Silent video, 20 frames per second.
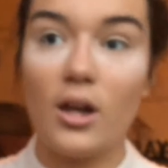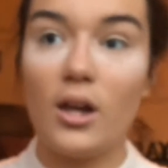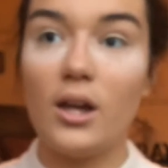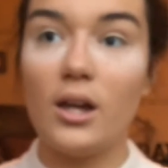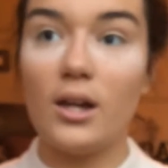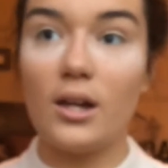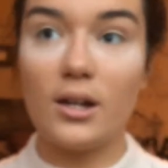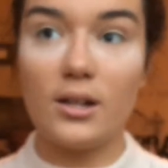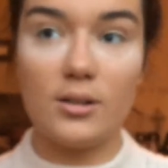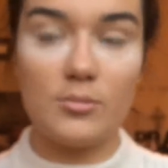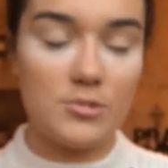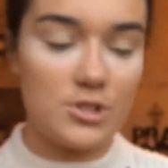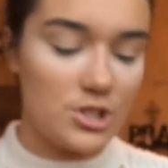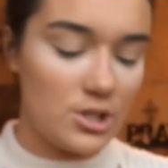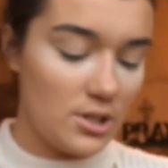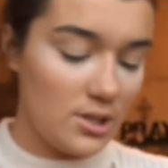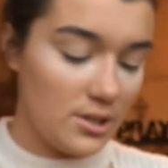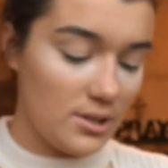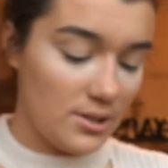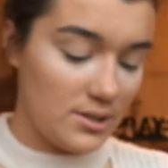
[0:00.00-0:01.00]
and I'm
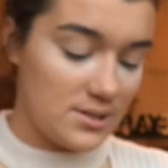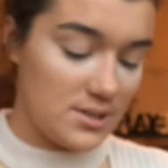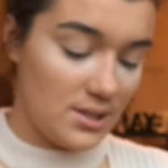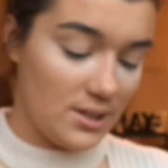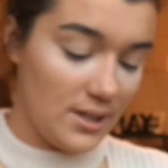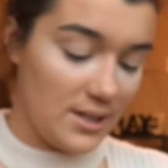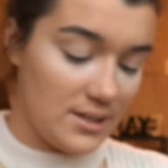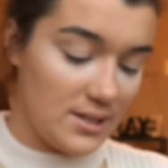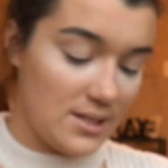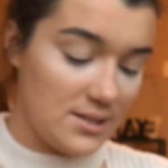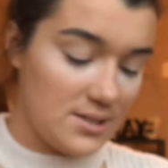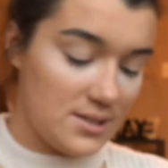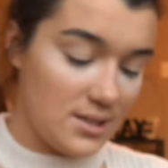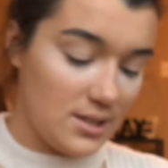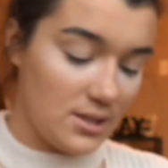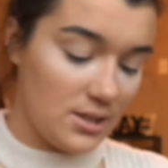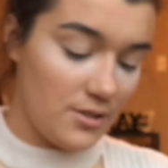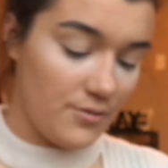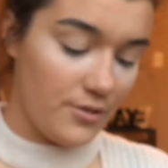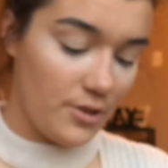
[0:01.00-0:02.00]
just gonna let that
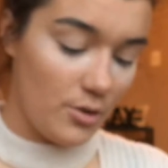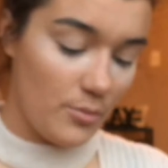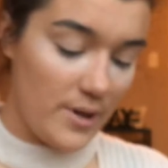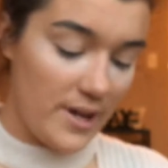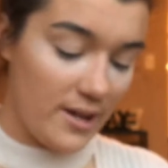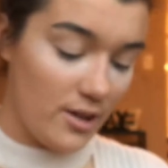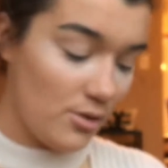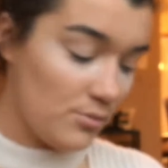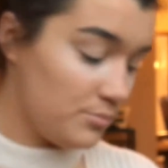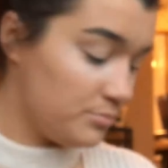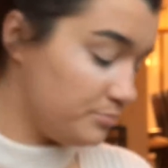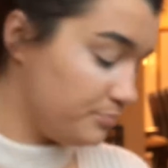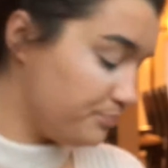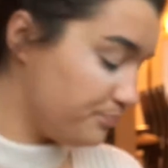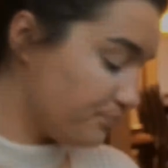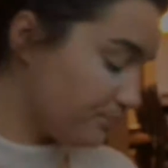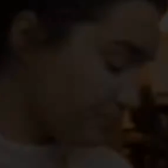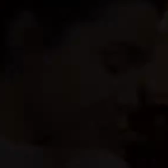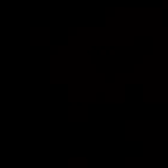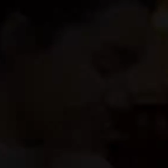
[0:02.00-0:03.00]
sit there for a while.
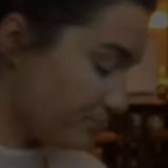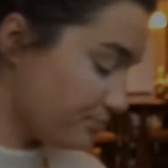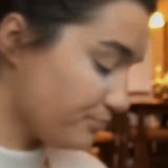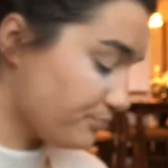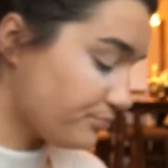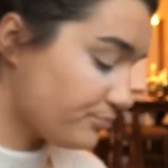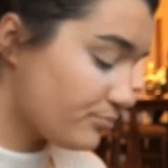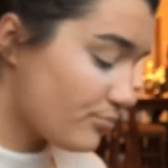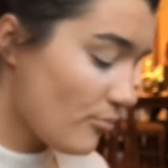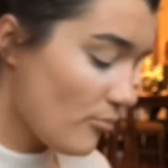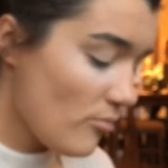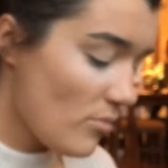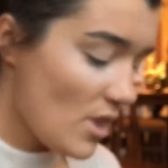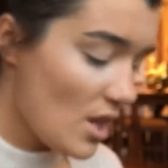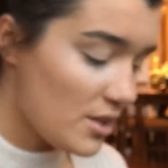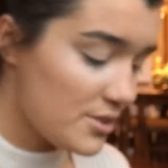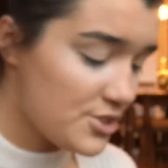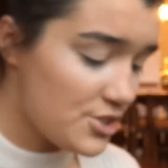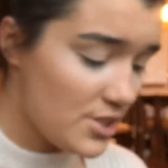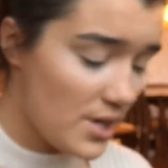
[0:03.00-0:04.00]

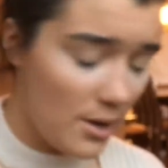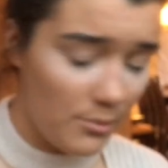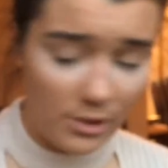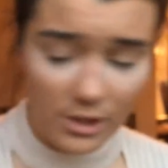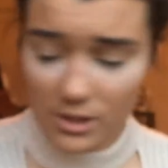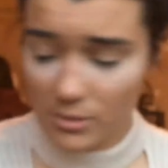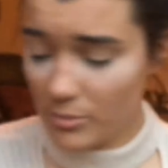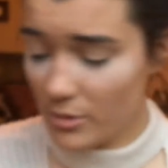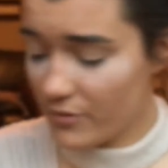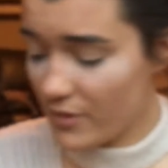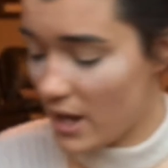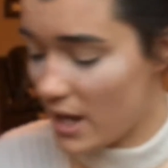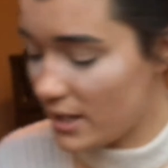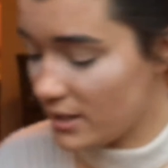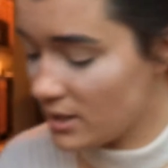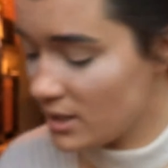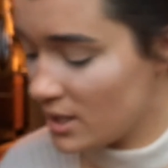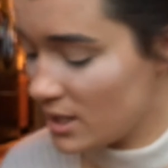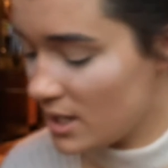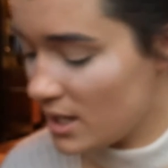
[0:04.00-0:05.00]
So now we're gonna move
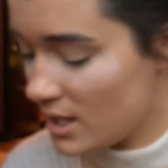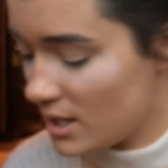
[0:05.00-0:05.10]
on